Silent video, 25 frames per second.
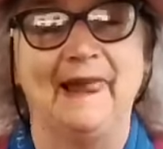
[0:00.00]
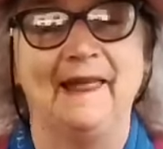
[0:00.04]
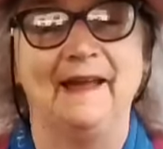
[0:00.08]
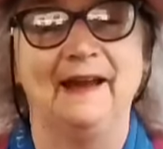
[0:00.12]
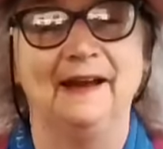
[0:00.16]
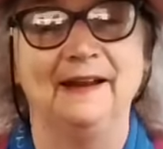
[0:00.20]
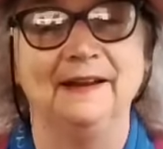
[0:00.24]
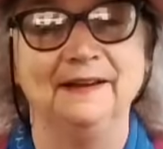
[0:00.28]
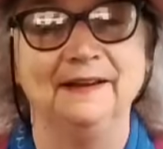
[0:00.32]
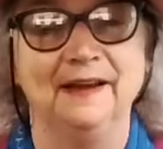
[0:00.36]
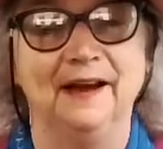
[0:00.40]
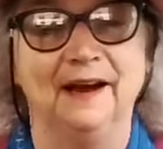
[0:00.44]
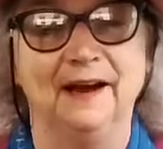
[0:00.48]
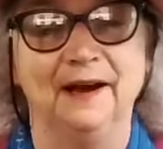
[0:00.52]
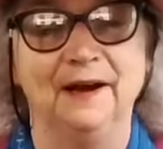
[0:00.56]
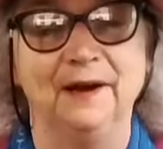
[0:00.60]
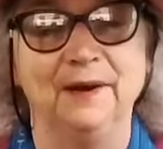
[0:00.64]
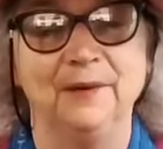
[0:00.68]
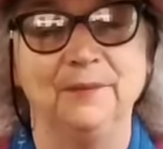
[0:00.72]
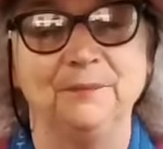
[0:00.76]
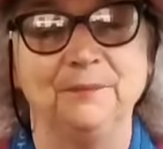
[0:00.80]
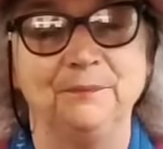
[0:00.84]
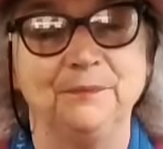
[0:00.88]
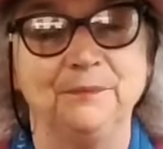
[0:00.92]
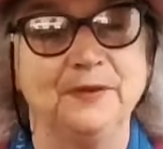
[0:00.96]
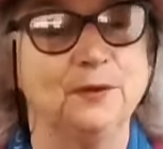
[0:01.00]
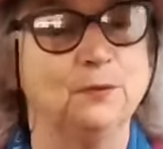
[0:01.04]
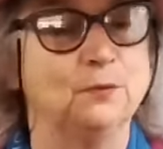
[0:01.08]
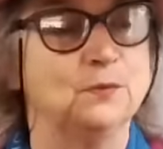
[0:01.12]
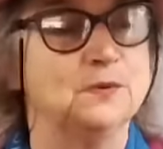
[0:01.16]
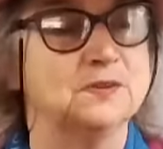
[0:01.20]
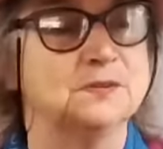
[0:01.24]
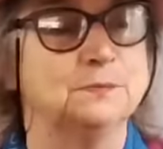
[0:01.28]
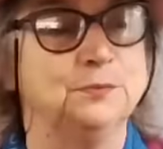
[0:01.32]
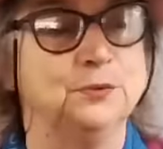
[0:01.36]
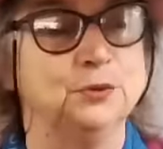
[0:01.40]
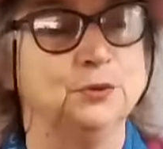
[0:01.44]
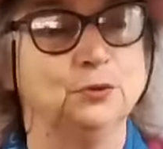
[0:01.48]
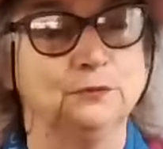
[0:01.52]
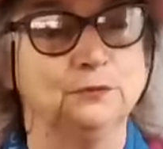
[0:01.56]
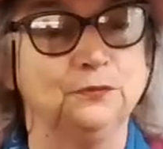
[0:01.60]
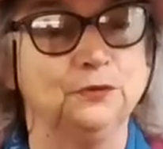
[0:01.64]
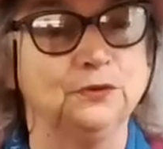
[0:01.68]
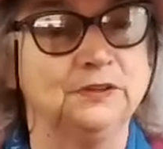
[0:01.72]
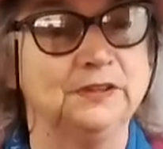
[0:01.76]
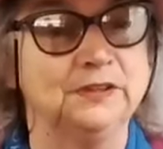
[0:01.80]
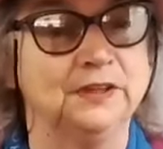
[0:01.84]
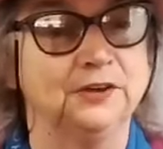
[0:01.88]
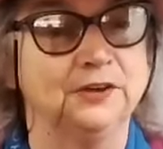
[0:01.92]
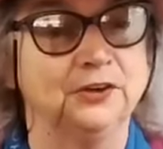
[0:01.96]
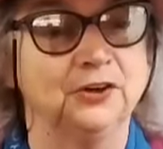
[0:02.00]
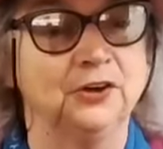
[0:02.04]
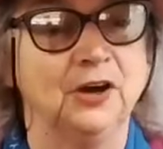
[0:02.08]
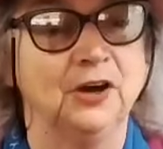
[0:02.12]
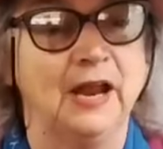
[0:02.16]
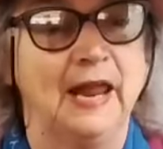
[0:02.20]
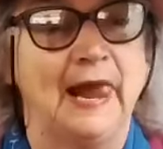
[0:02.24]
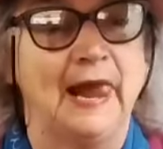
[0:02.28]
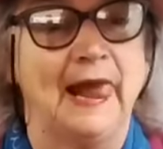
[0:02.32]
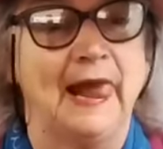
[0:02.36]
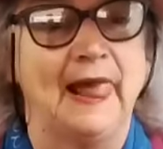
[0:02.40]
and um, it was a beautiful dinner.